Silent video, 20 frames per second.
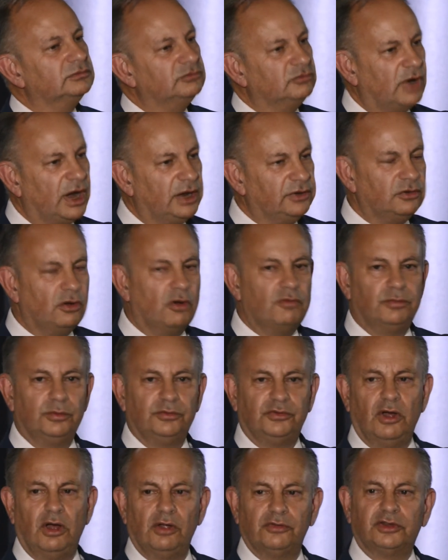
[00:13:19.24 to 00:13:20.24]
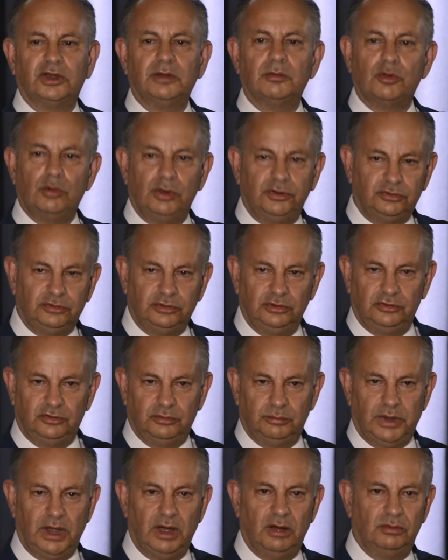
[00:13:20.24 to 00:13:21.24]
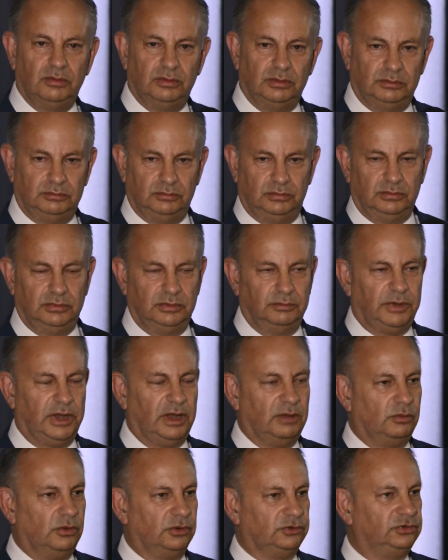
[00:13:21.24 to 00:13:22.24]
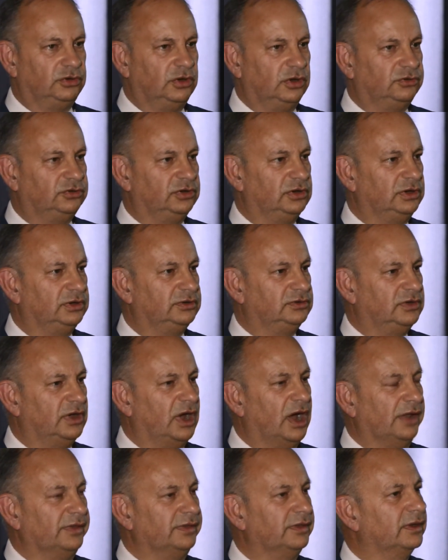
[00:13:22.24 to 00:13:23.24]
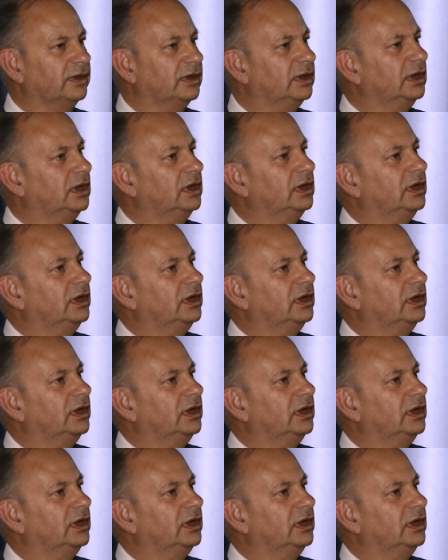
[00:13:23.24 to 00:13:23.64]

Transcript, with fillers: Randolph was asking questions about, about what Churchill had done.